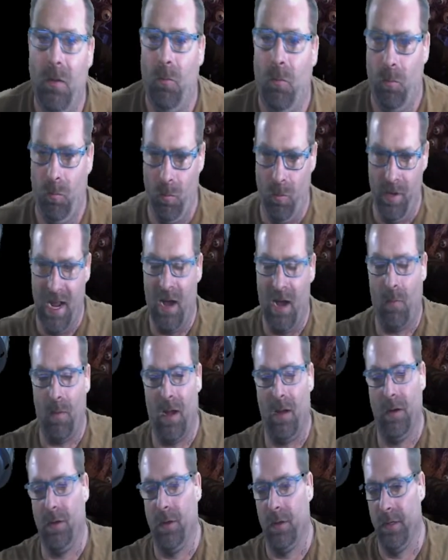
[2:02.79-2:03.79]
Well, now
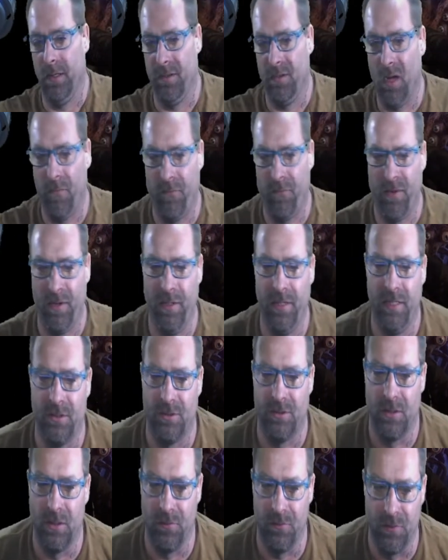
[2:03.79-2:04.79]
Wildcard is offering these
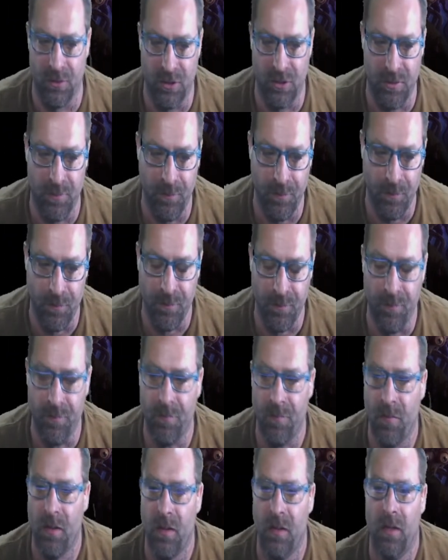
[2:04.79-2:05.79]
servers.
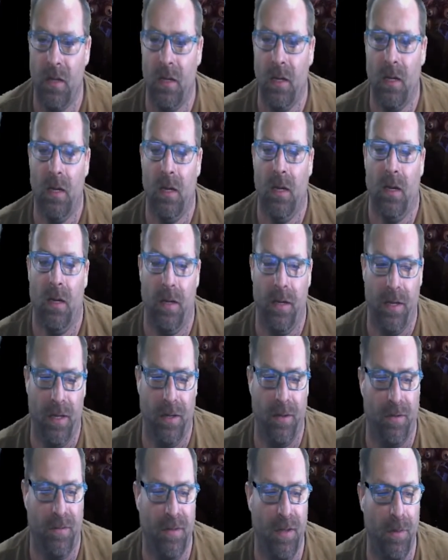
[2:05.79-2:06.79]

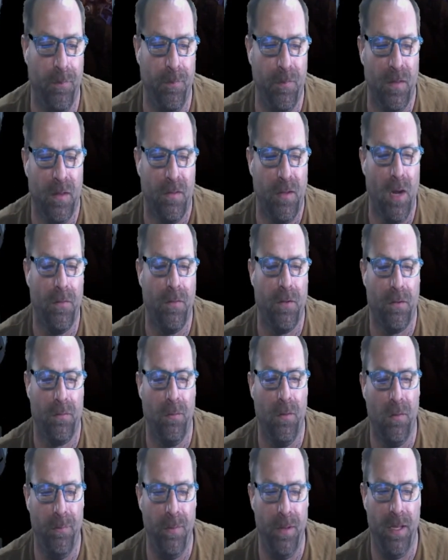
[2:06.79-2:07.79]
So servers
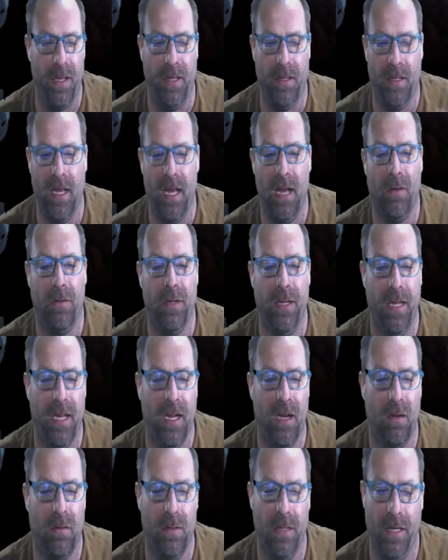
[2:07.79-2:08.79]
will be
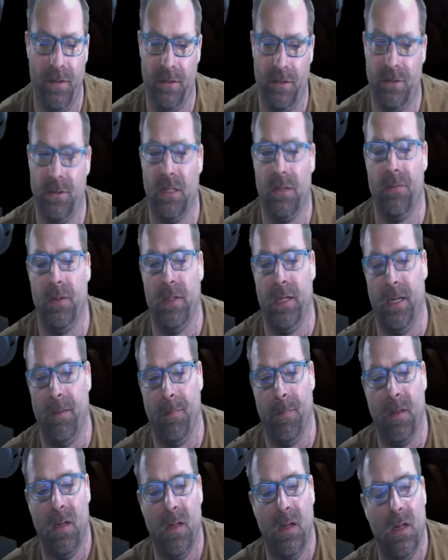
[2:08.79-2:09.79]
LDL and the server name.
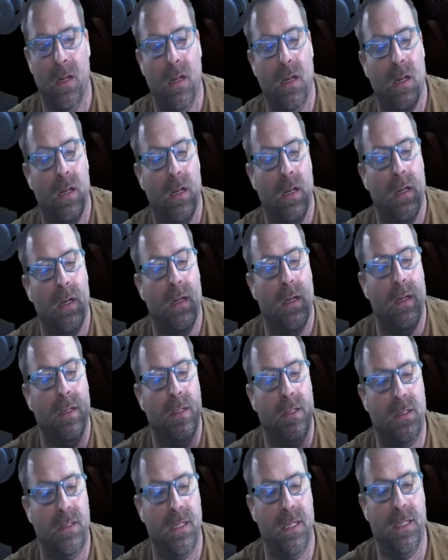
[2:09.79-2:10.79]

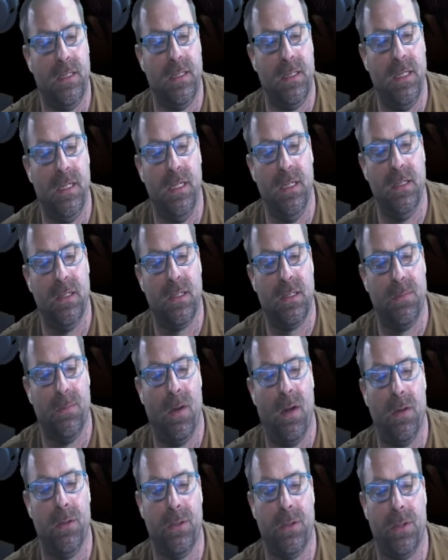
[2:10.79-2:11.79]
16
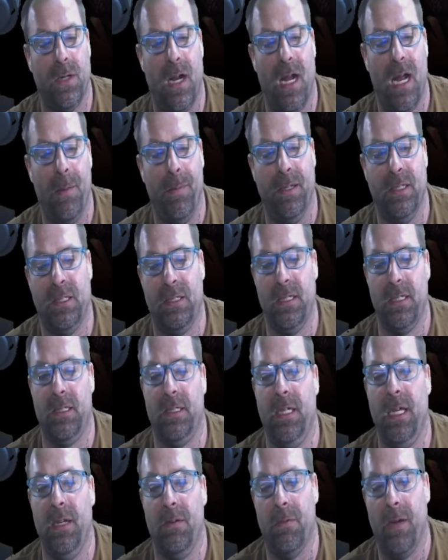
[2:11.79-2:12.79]
small tribe and
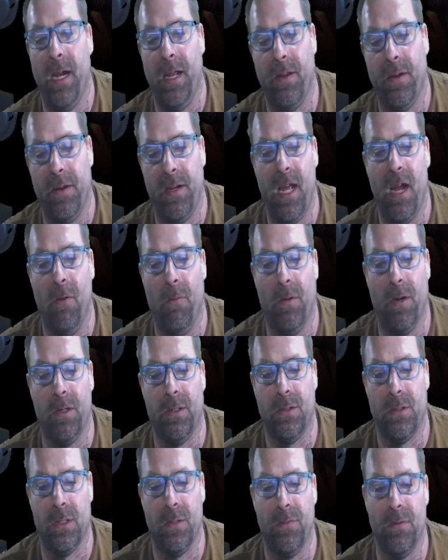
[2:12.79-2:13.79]
16 regular network
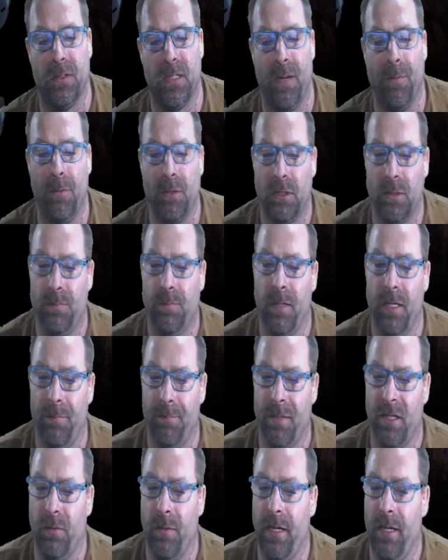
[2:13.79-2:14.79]
servers that will split
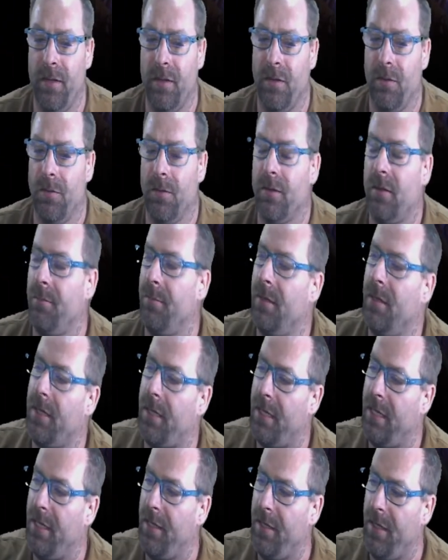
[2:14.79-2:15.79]
between the North
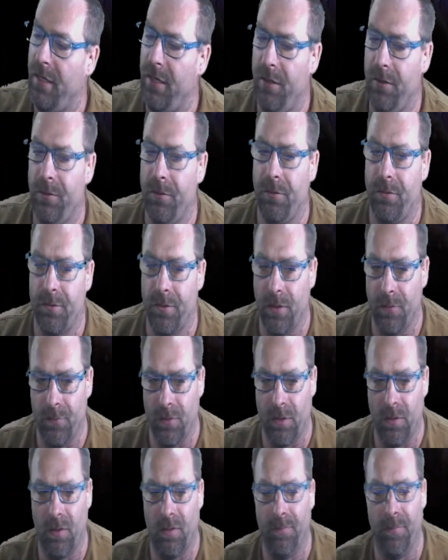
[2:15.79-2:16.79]
American and the EU server
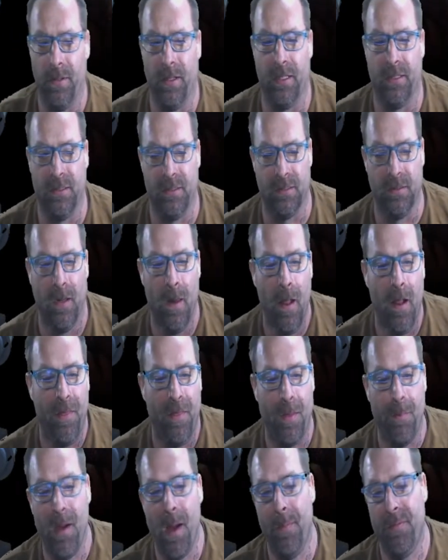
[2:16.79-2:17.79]
complexes.
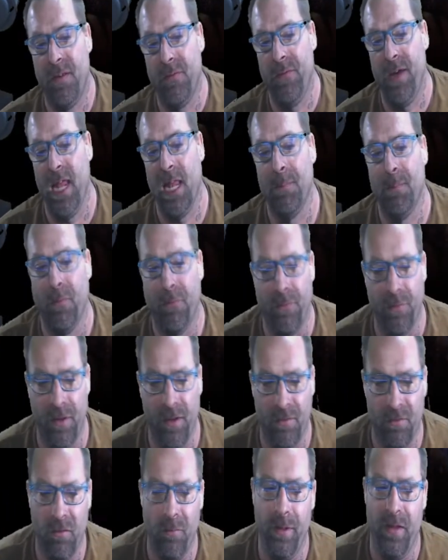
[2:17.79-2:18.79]
The maps available for
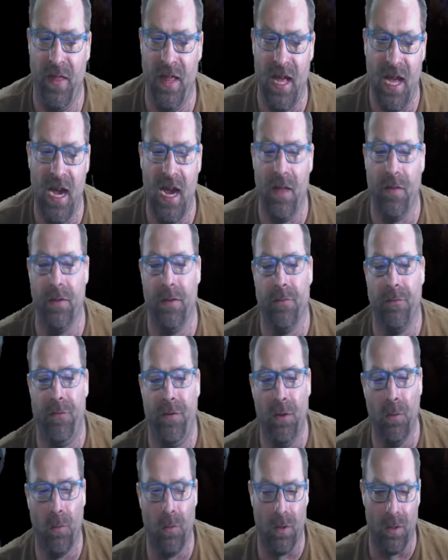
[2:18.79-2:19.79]
this will be the Island,
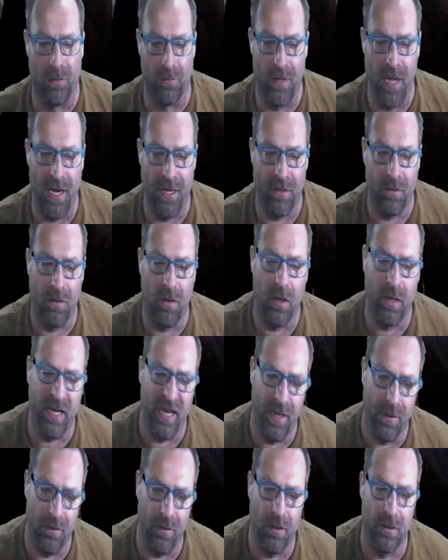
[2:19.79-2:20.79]
Fjord, Ragnarok,
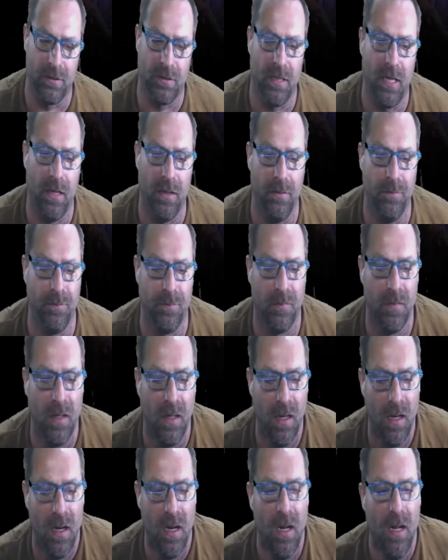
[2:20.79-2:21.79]
and Lost Island.
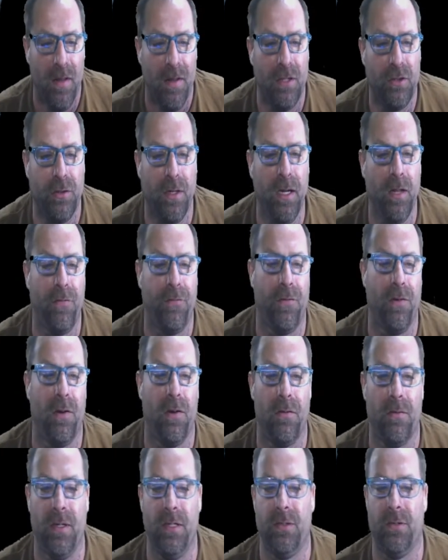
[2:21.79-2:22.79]
The
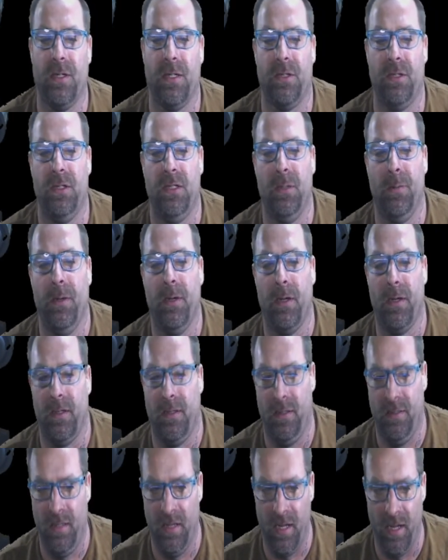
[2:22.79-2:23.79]
transfer restrictions, you'll be
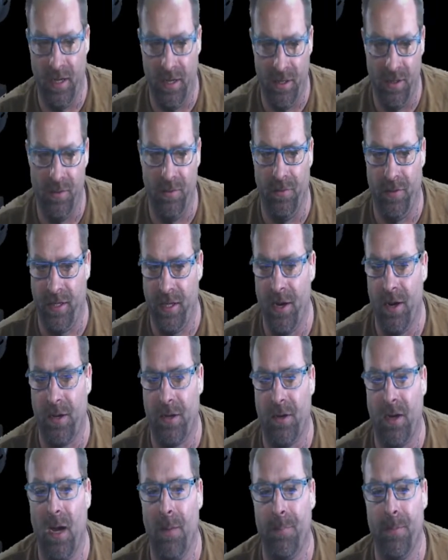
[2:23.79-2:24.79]
able to, the
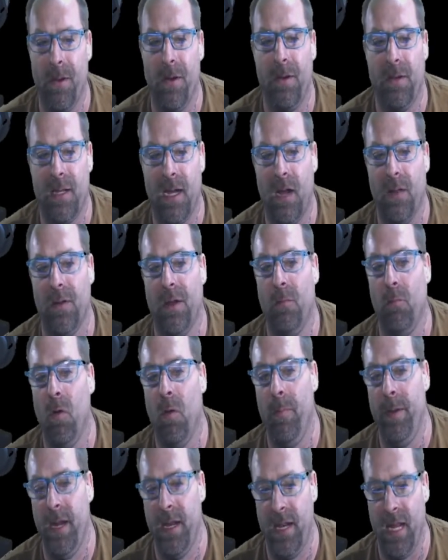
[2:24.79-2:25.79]
character upload and download will
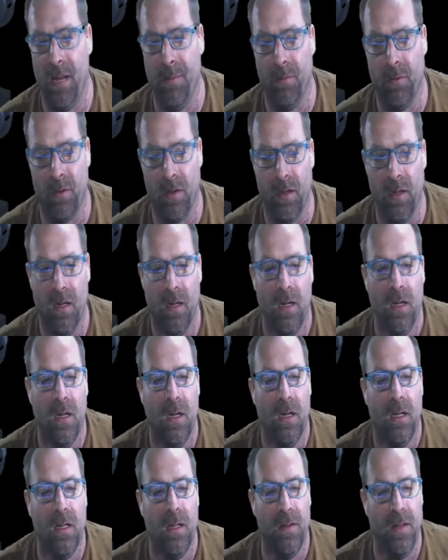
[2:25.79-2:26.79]
be enabled.
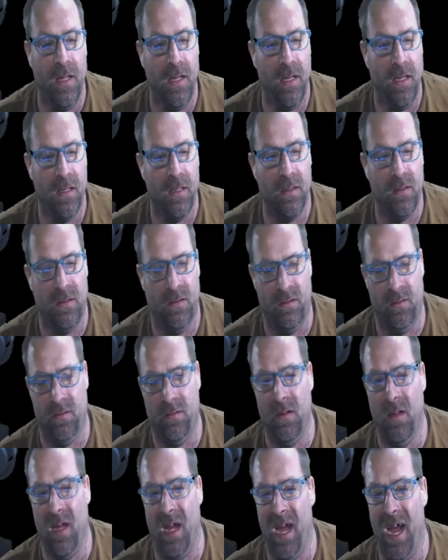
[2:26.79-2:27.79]
The
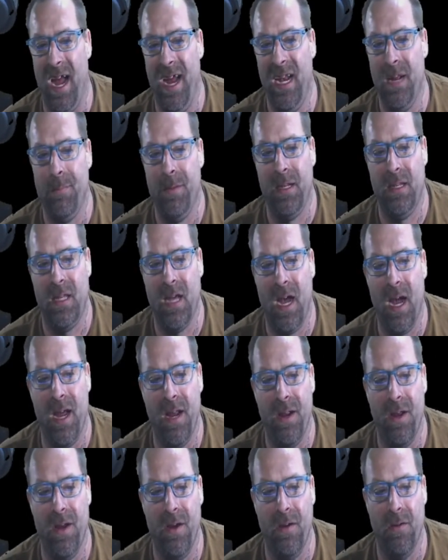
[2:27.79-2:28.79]
item and
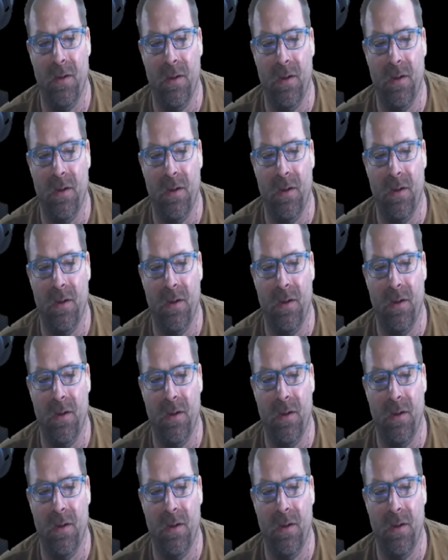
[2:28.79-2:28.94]
dino